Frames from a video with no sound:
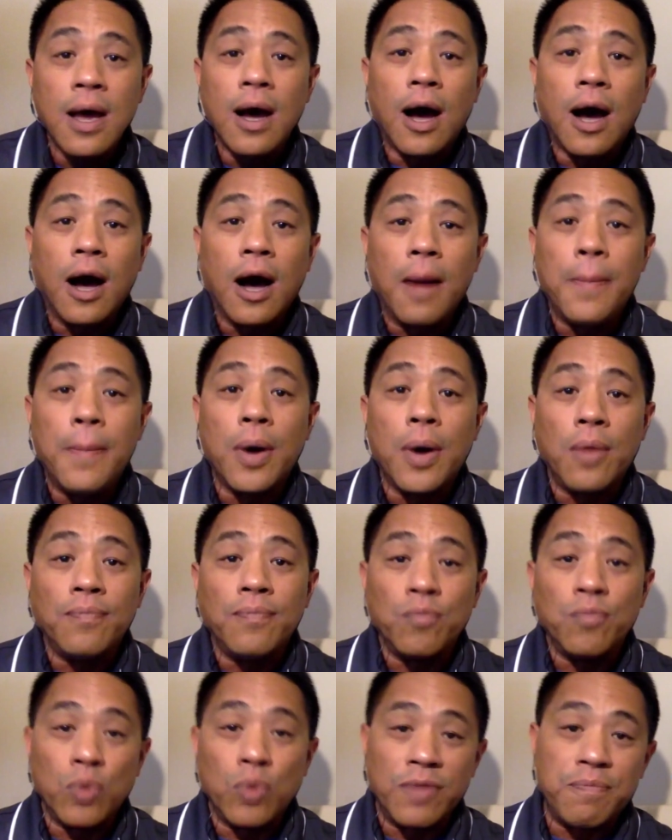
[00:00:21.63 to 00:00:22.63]
But
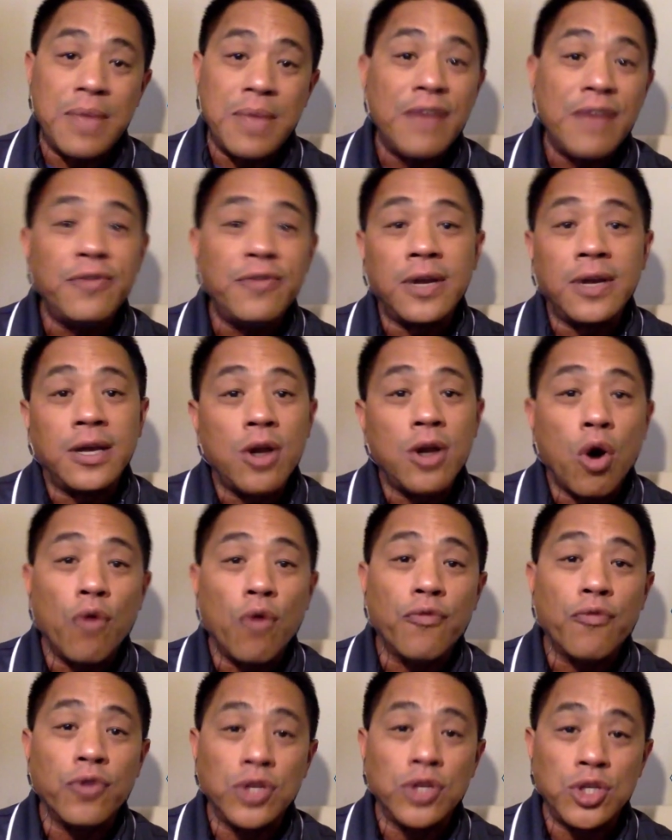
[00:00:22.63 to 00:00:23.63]
we pivoted
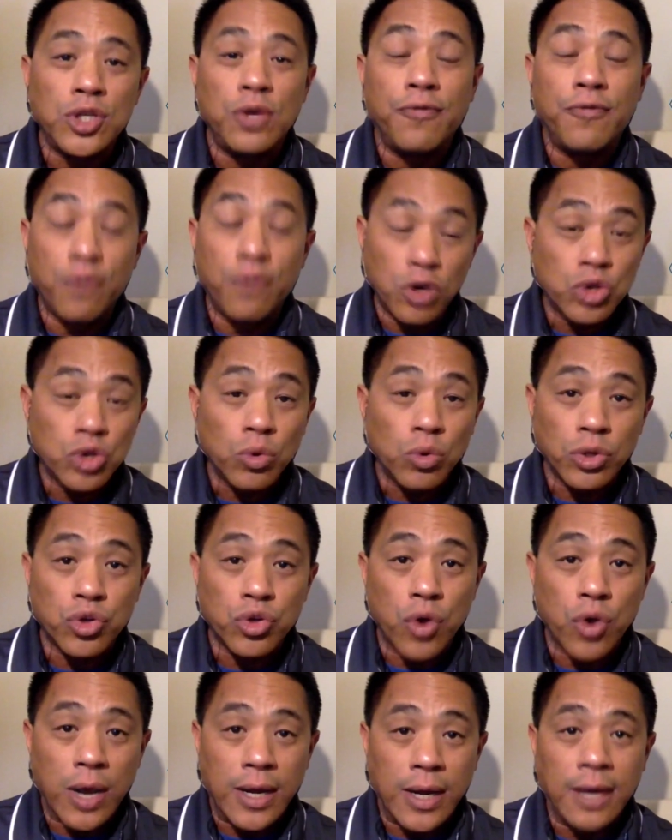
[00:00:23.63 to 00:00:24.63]
over to virtual
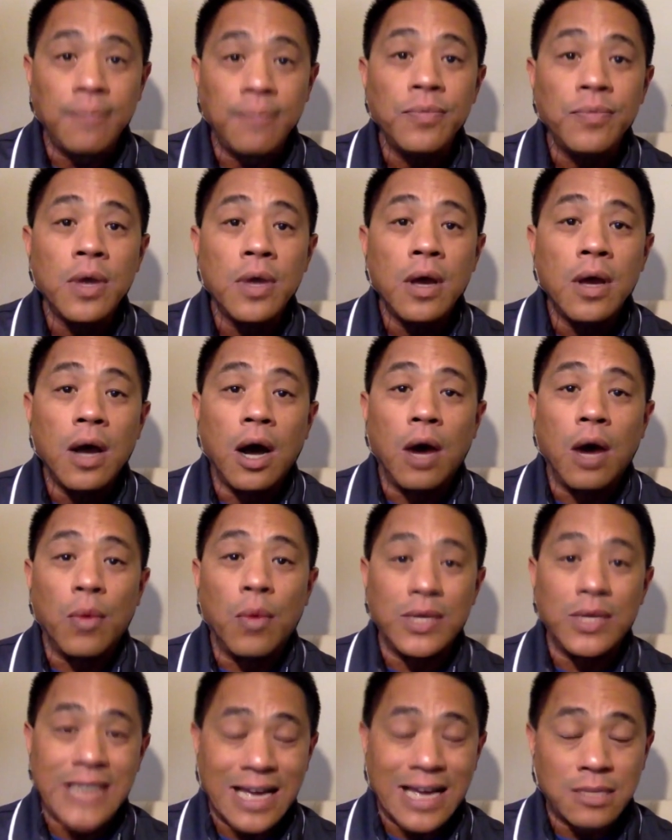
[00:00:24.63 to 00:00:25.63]
training,
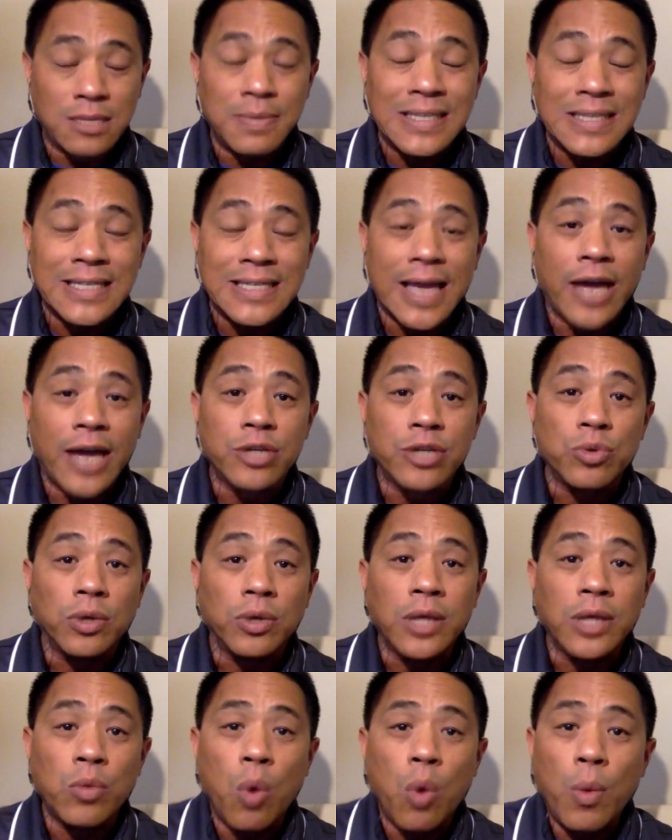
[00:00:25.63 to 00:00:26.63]
which has been scheduled.
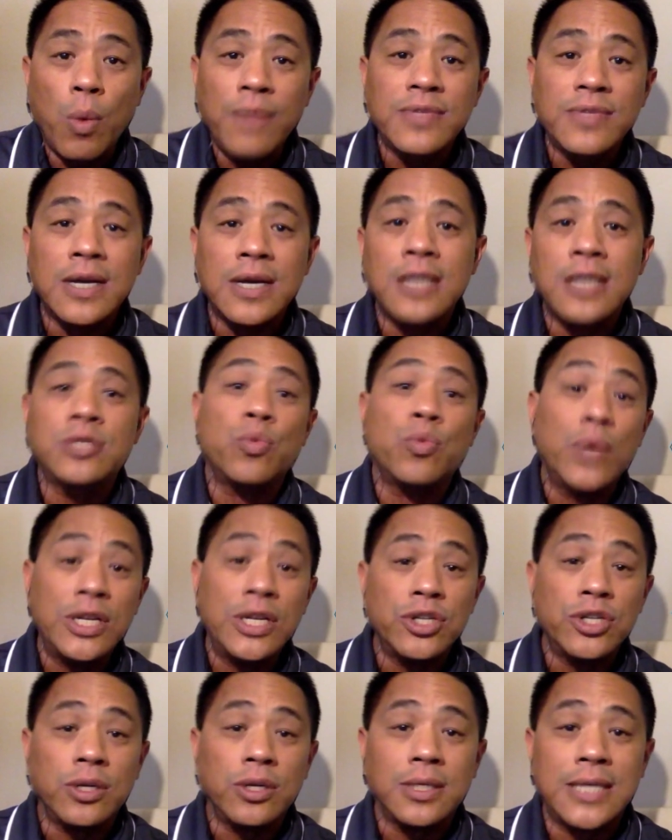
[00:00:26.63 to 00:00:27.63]
And what we've done as a
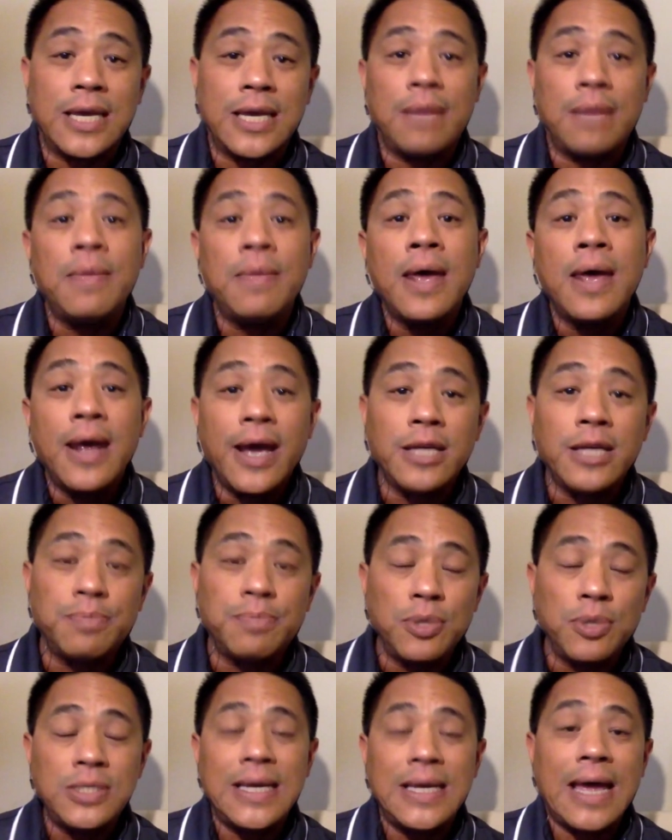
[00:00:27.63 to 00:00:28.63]
regional team is
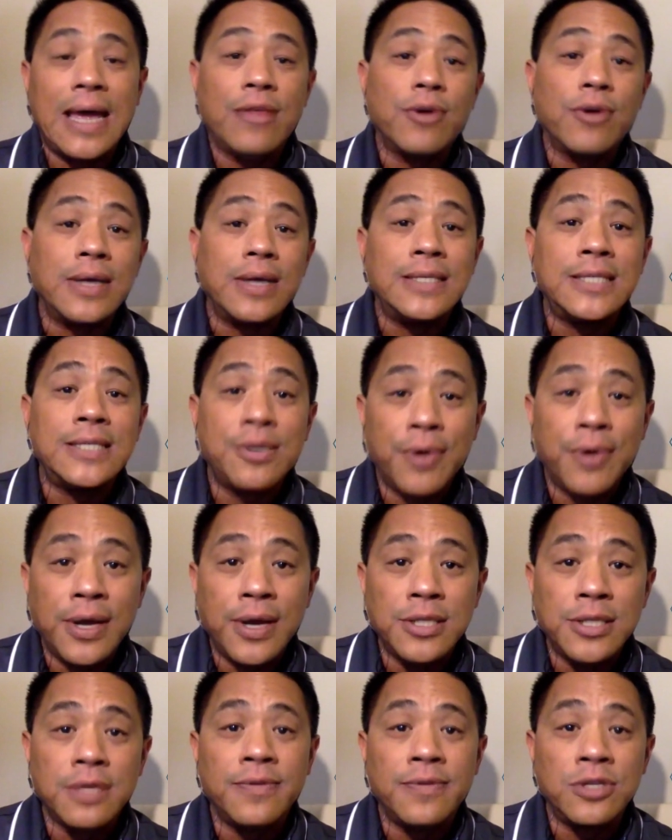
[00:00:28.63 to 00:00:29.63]
put together a
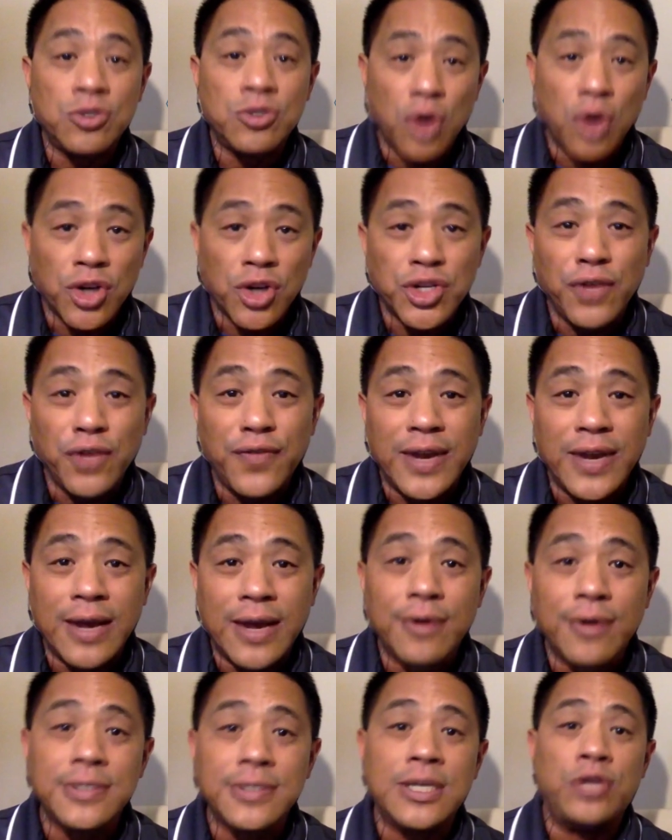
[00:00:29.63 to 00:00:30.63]
series of instructional
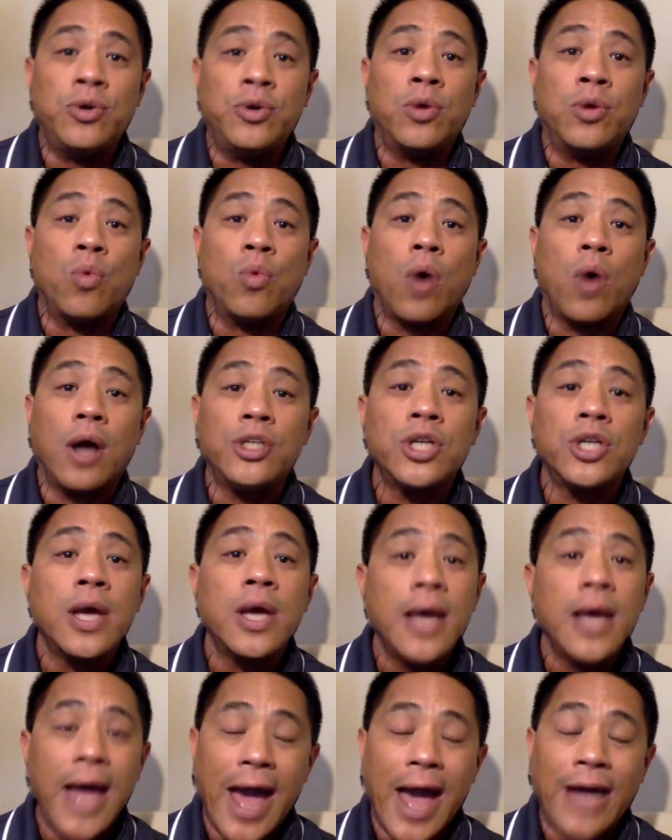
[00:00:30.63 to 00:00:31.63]
videos that you can watch
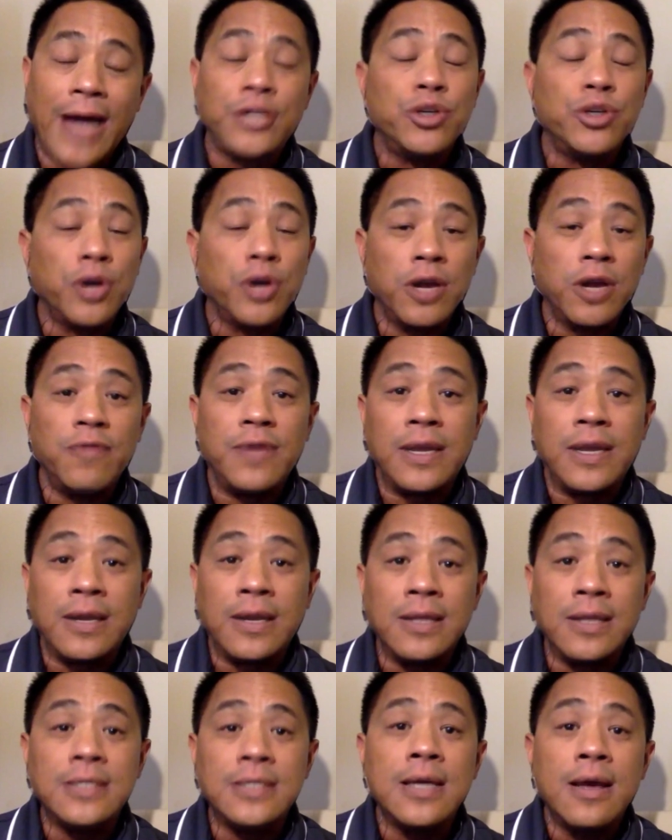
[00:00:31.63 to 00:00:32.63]
at your
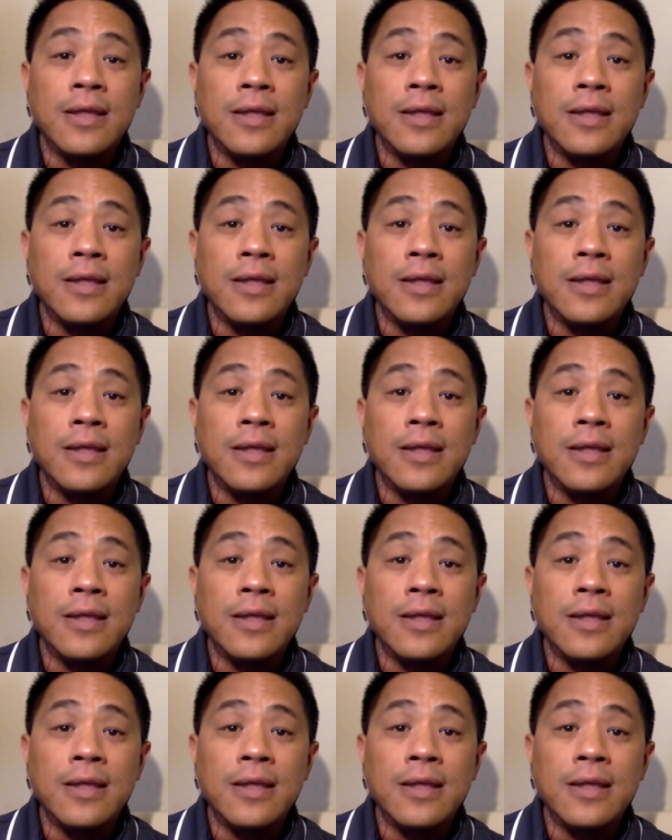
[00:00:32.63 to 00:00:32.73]
convenience.